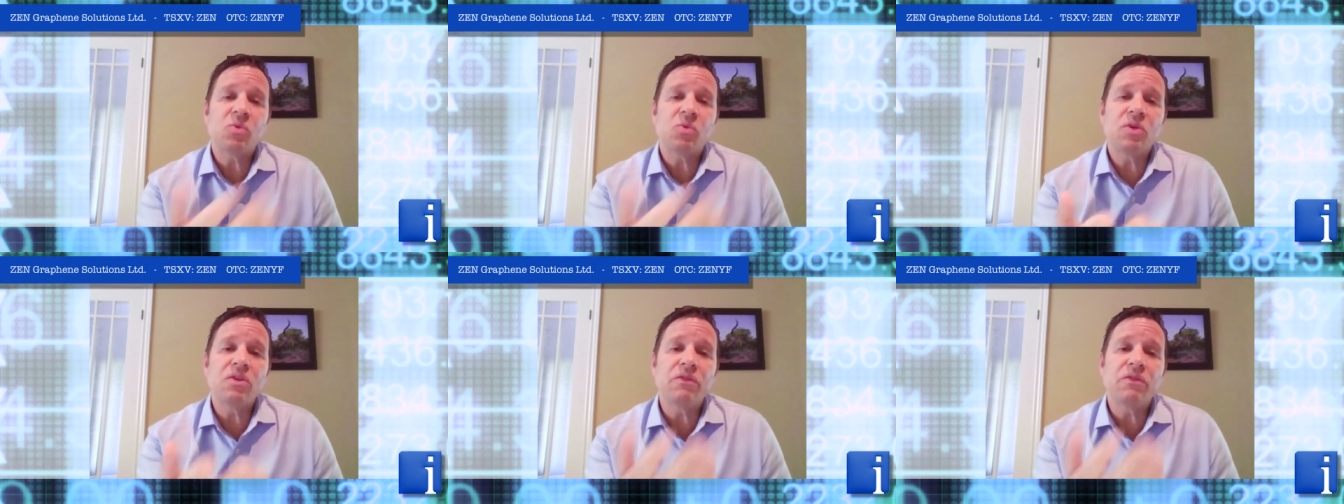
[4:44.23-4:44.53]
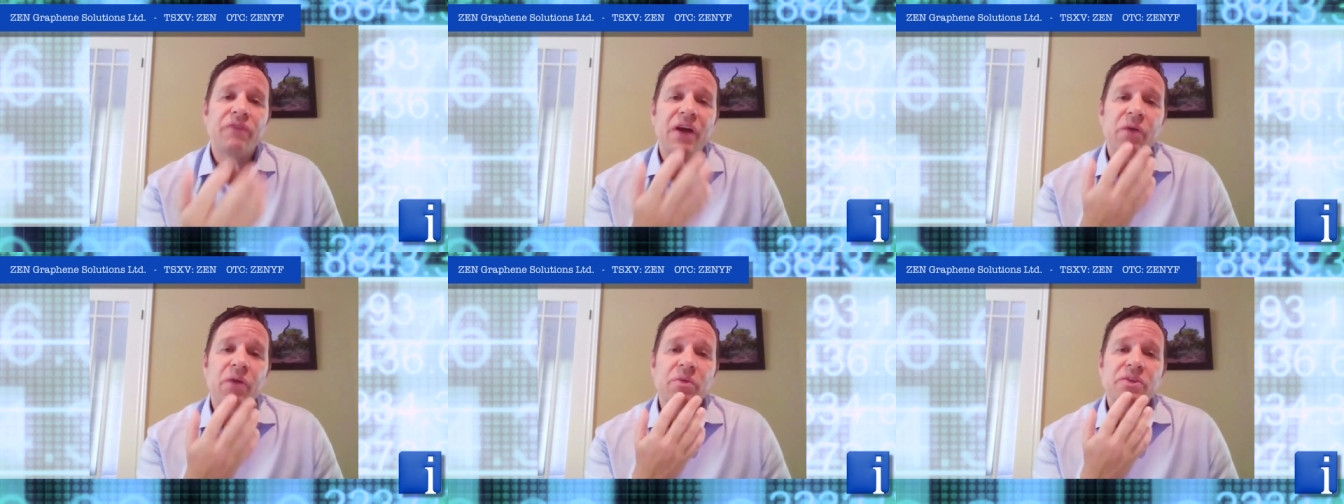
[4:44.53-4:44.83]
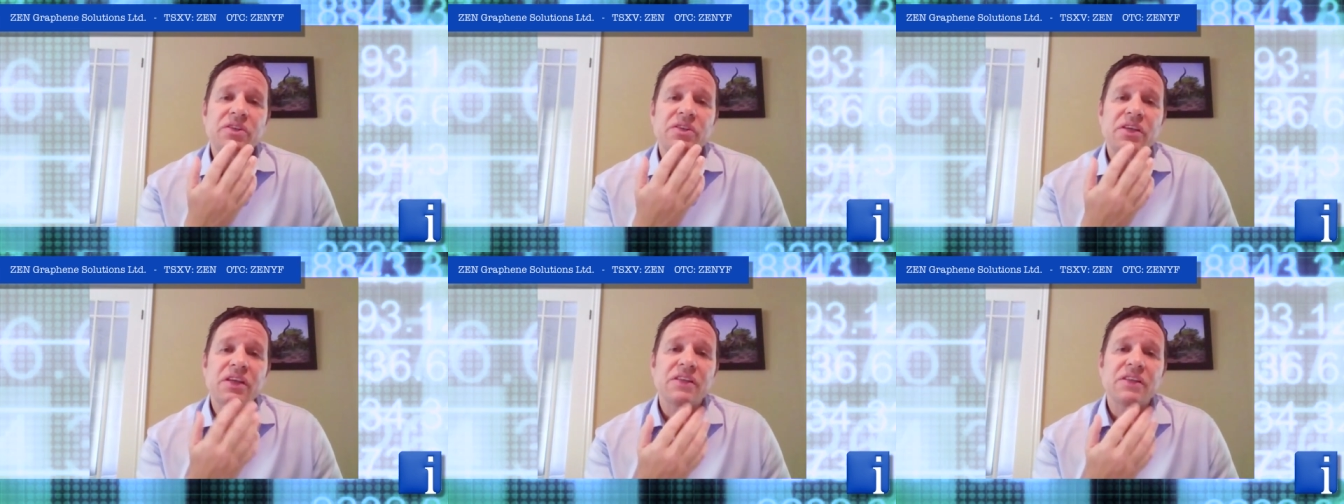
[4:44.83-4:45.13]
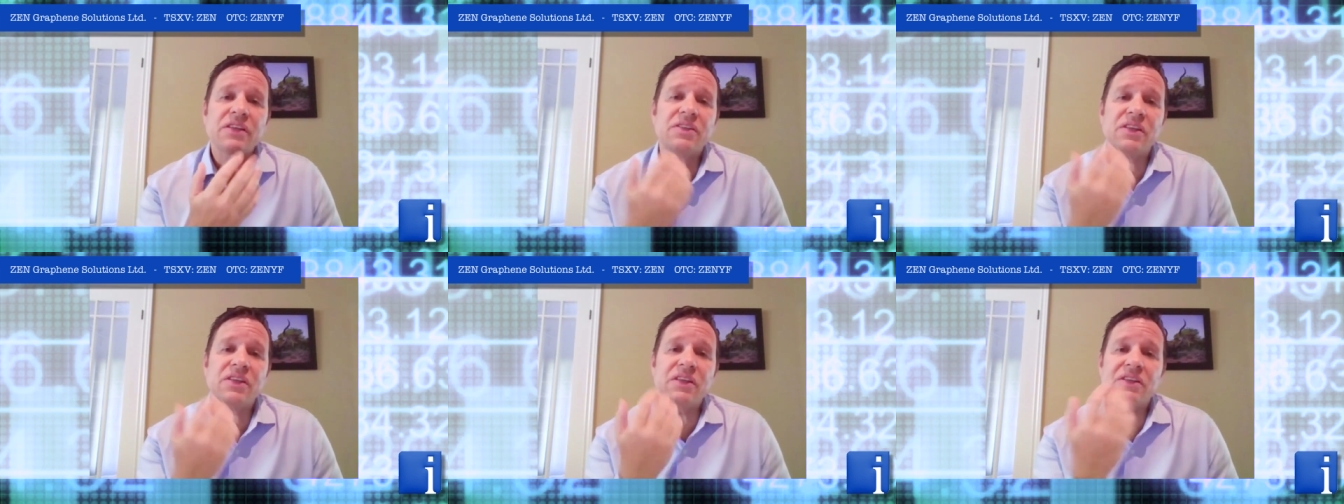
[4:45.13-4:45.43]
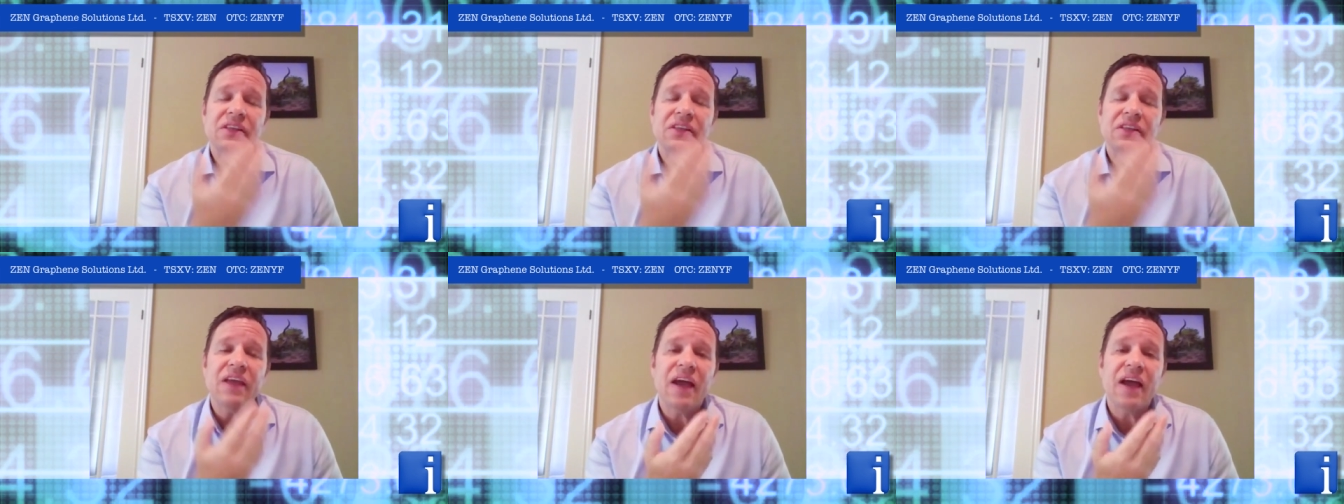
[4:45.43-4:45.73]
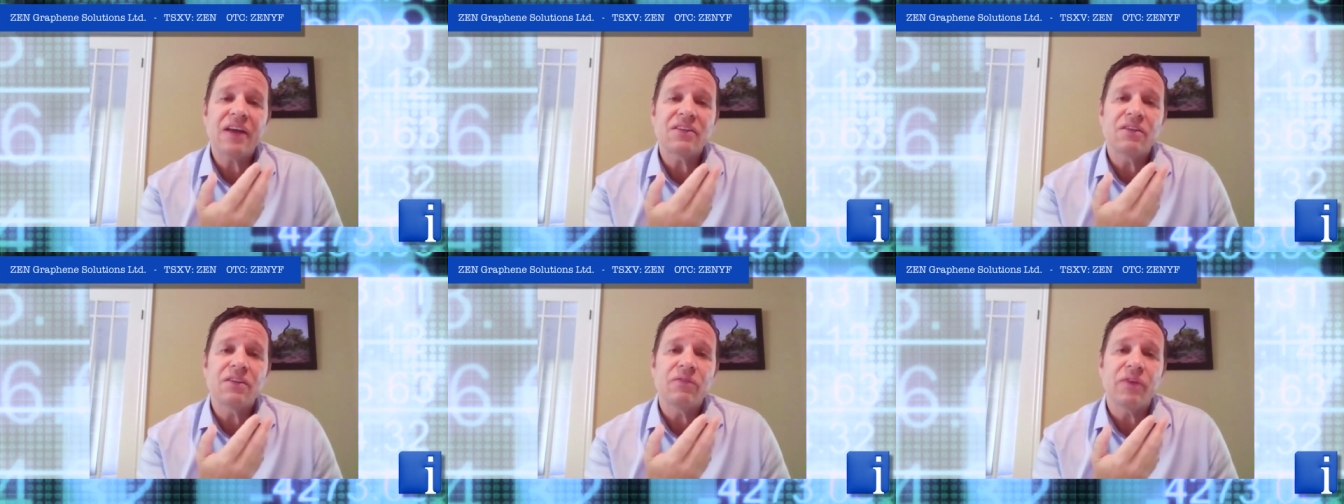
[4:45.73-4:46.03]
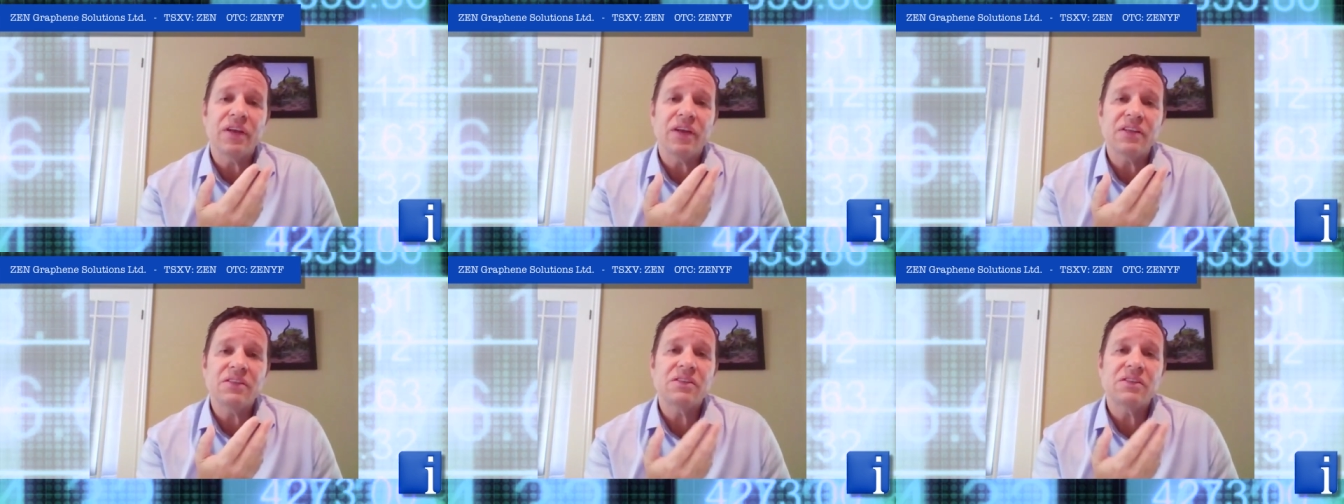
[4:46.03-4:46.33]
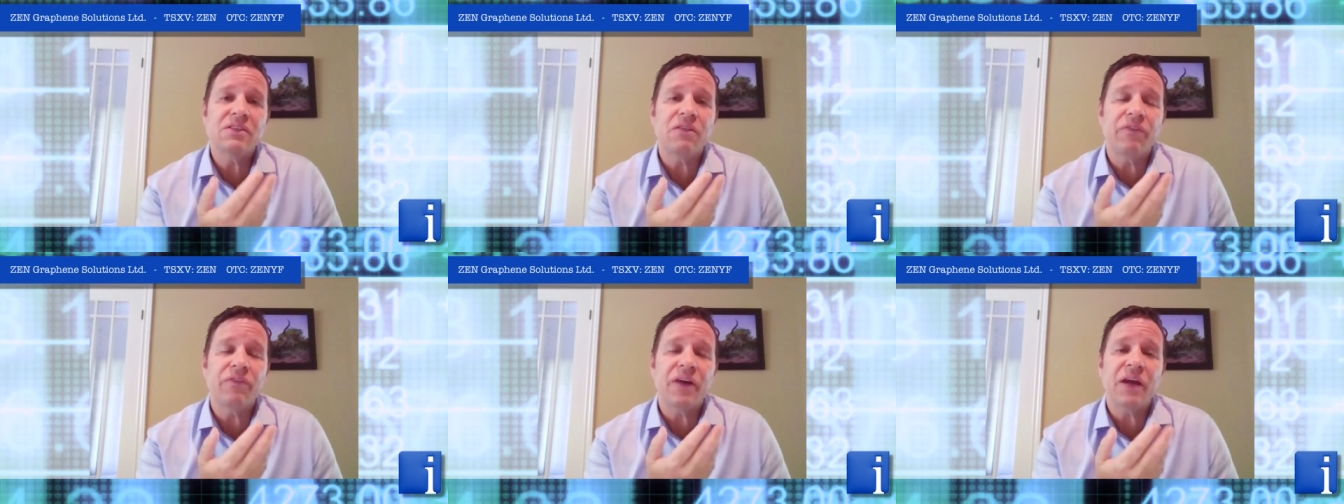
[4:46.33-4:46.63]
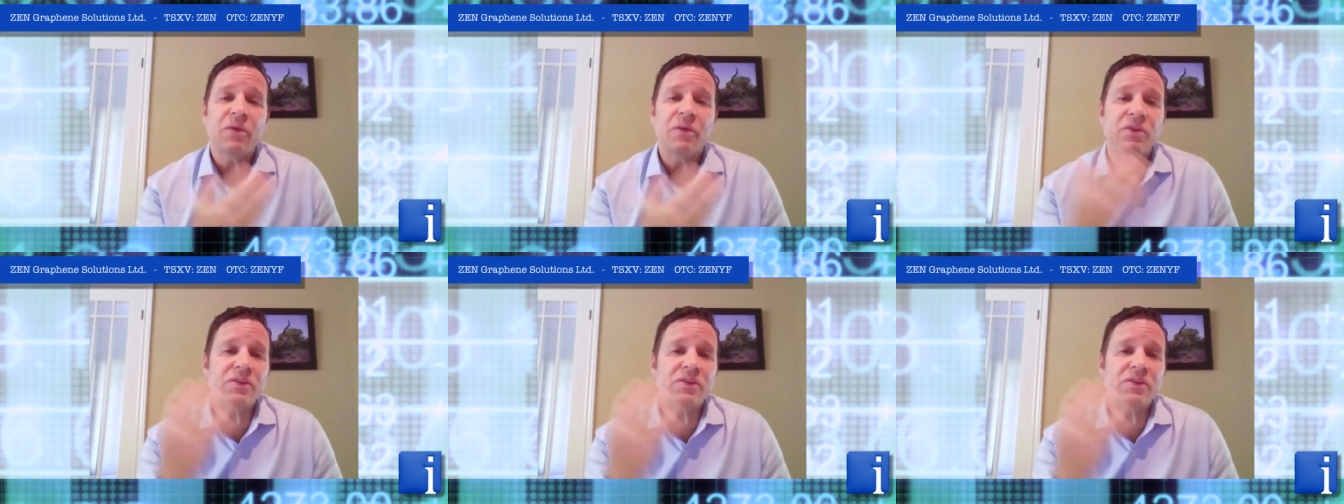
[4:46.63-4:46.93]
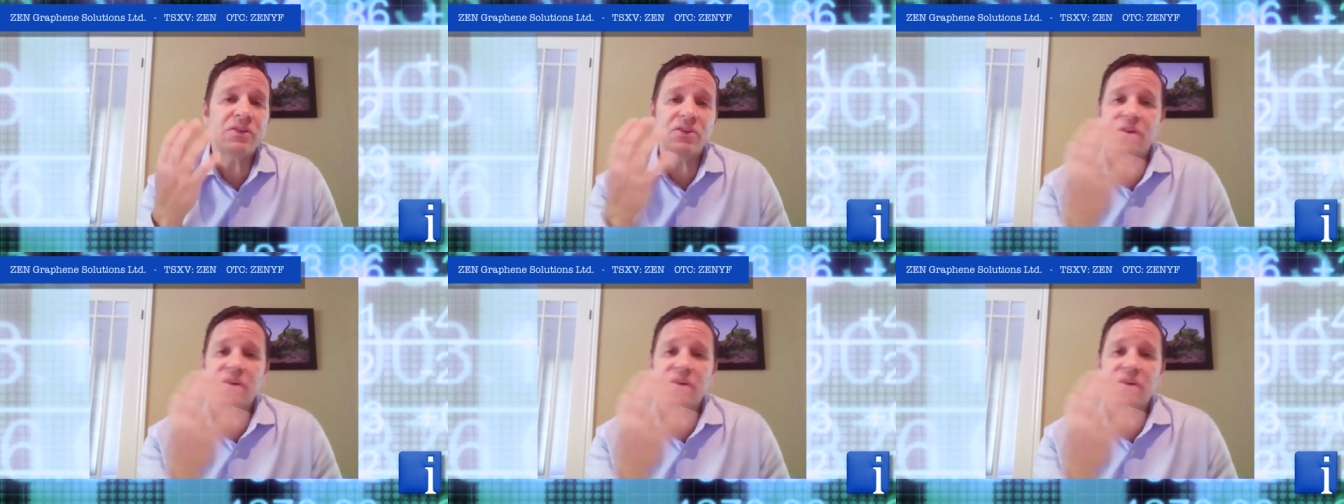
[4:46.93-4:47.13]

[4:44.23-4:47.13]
when the virus hits it, deactivates the virus,